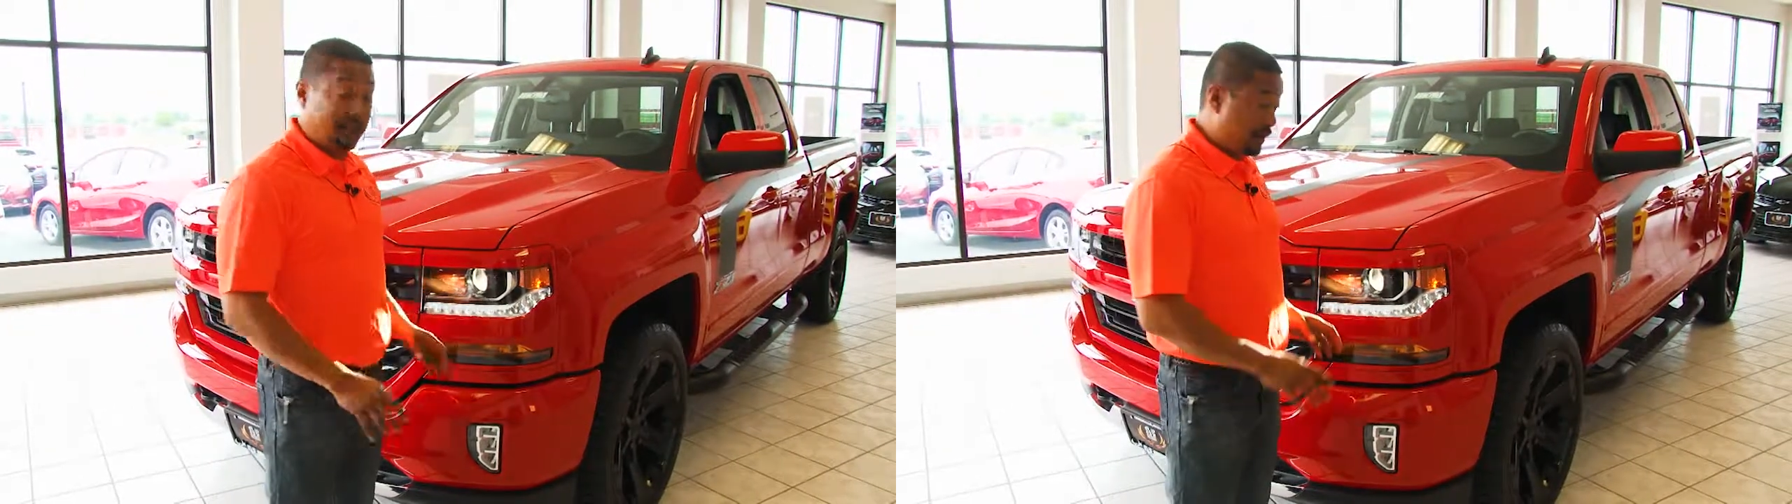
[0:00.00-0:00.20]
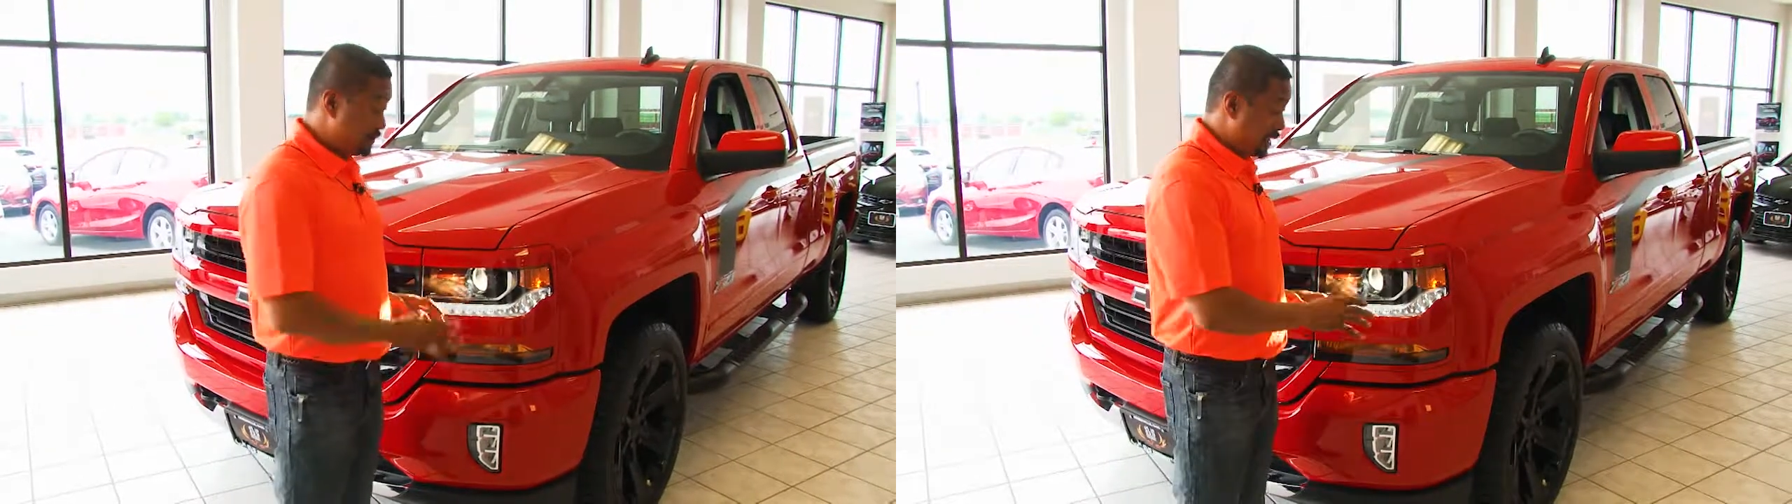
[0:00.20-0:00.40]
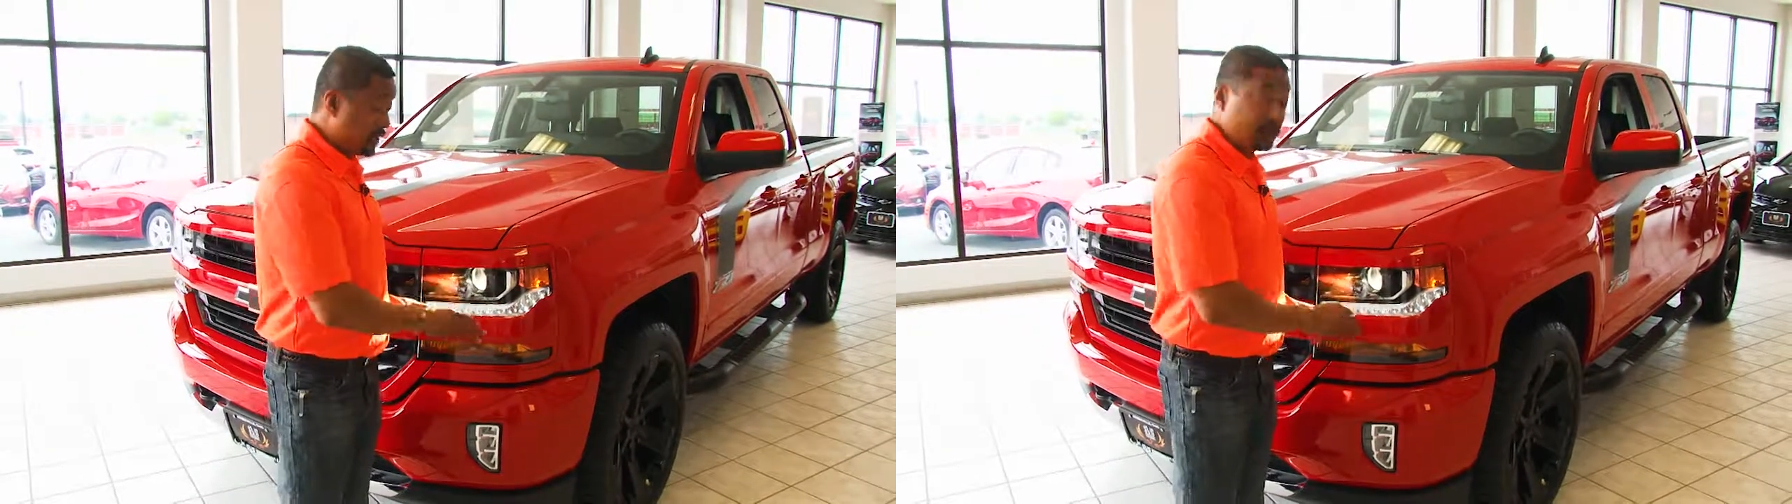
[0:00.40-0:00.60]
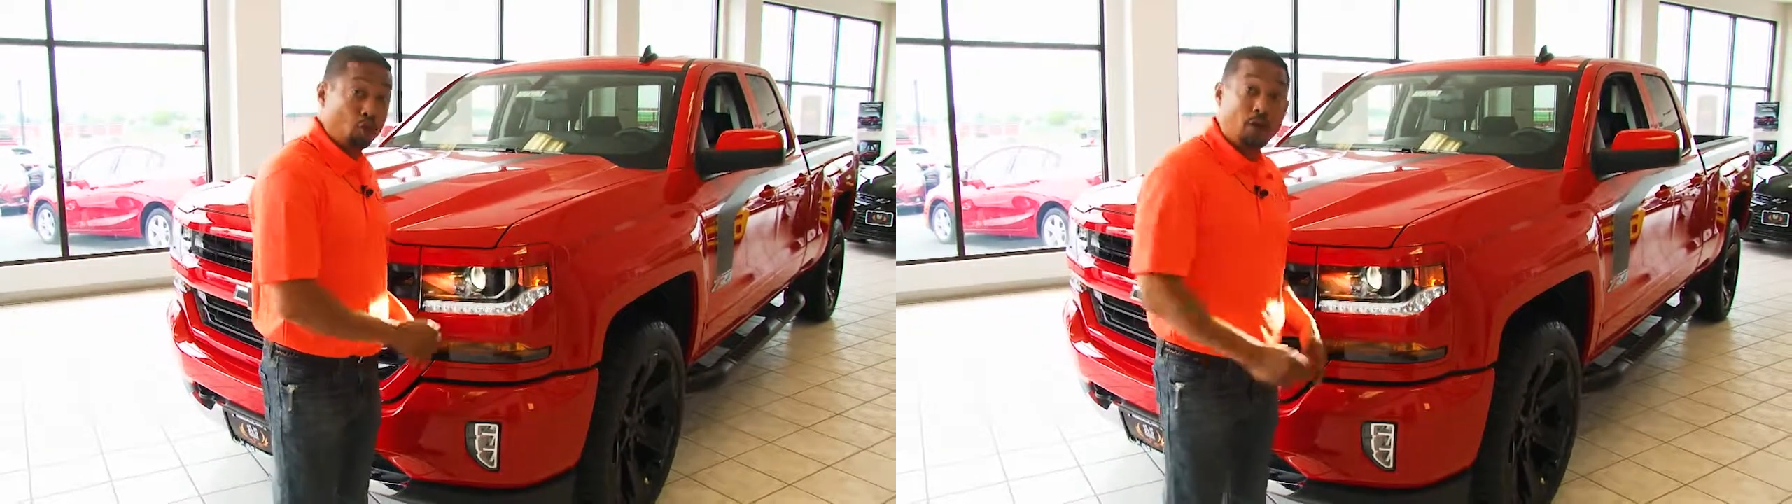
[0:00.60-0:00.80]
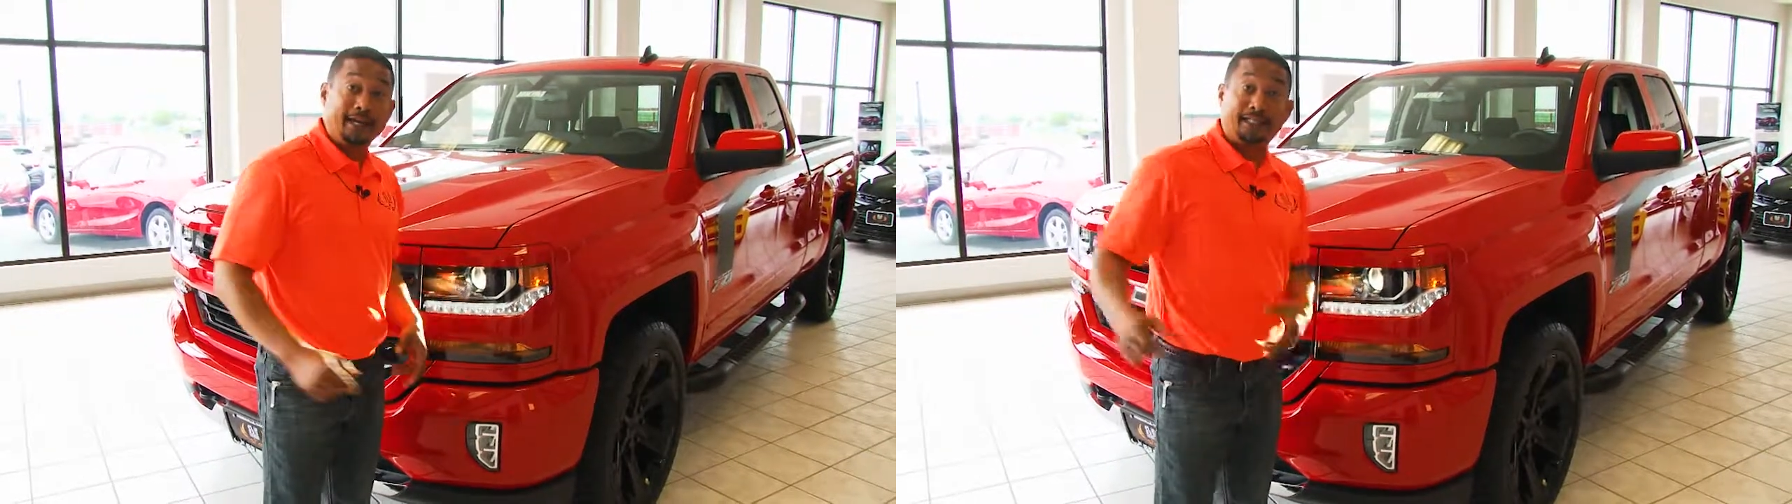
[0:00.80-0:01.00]
comes out as a
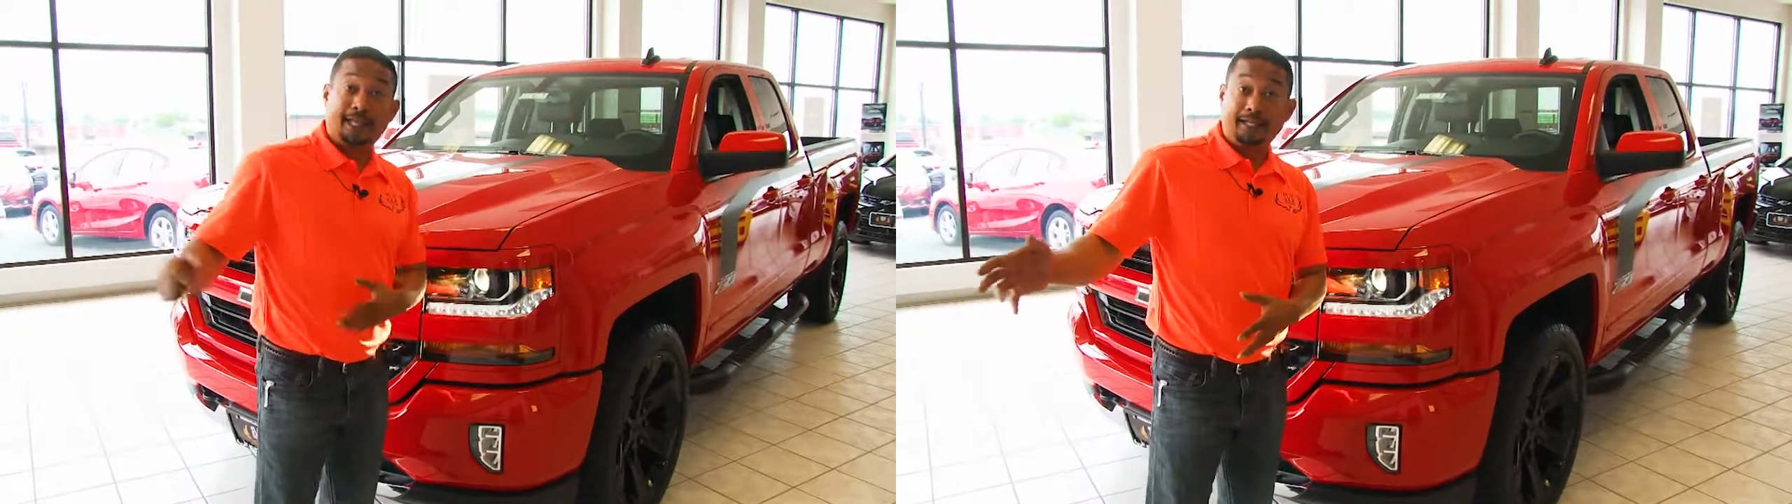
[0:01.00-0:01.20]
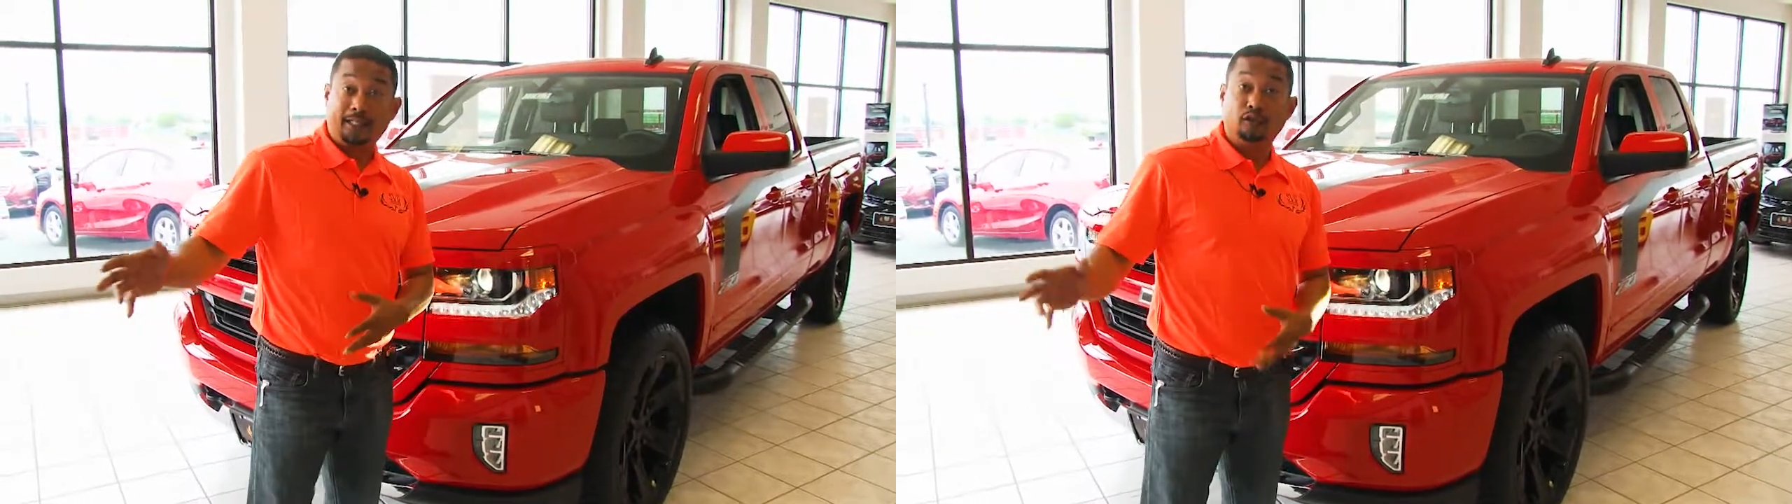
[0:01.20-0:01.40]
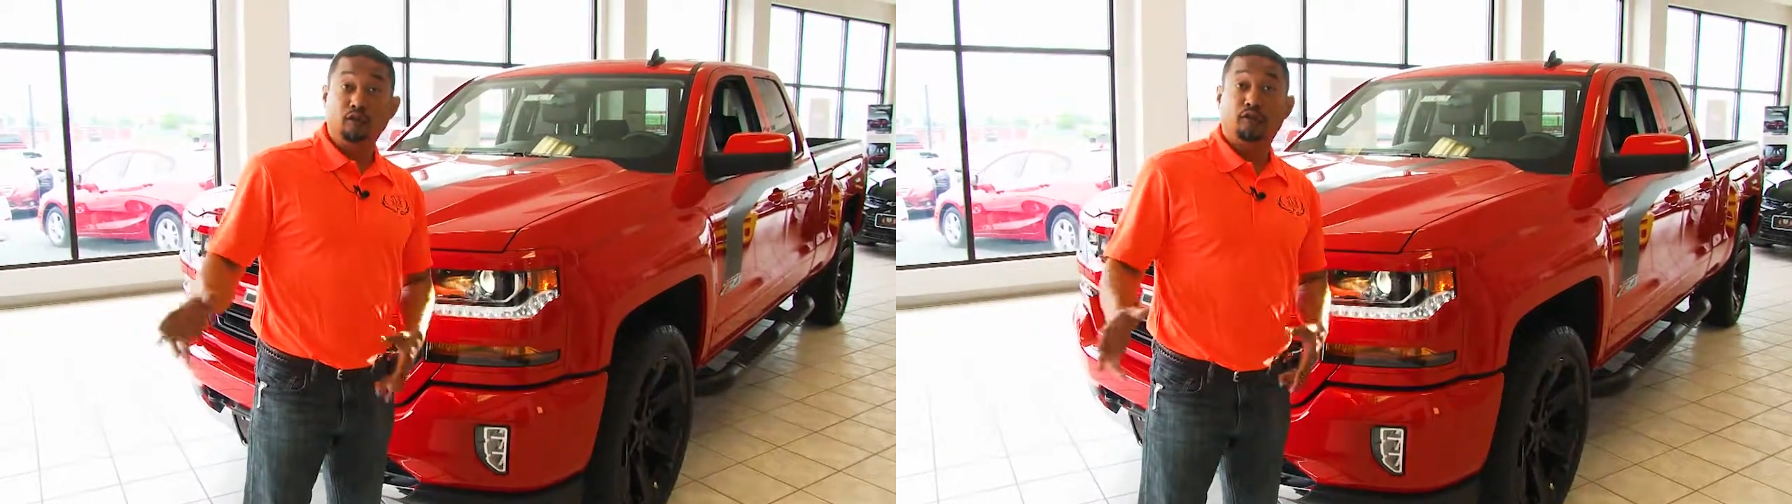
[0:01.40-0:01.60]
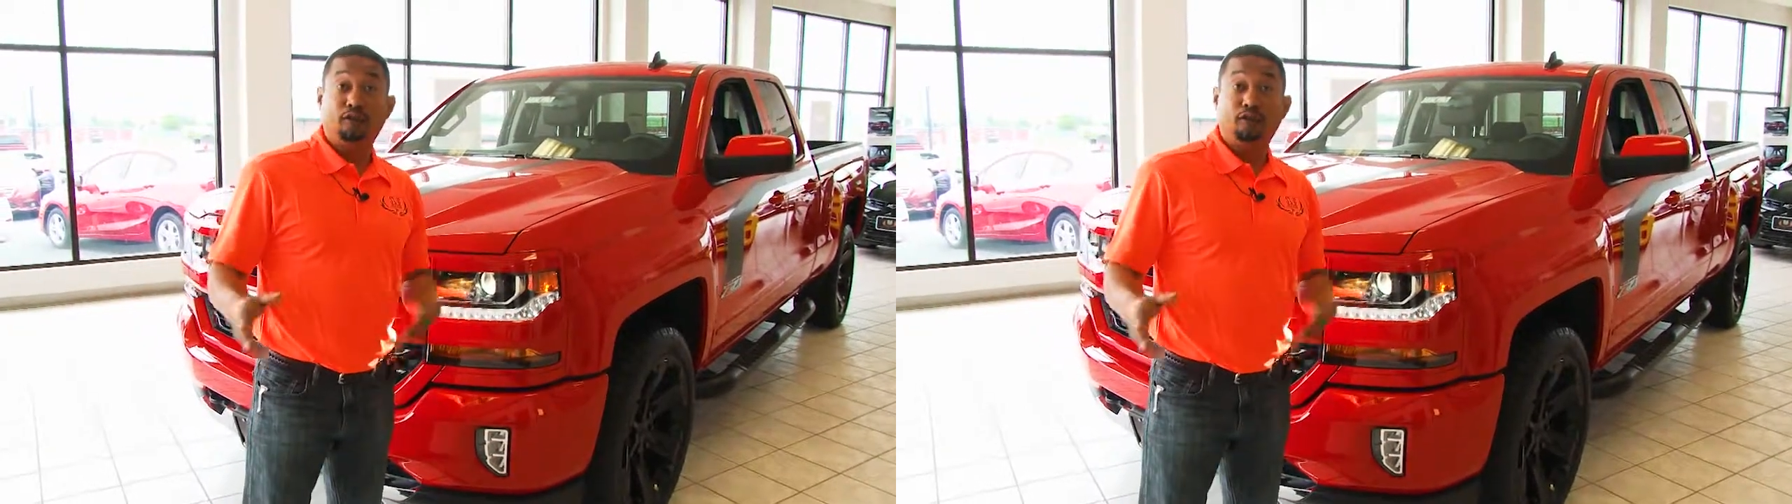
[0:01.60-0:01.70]
white light in lieu of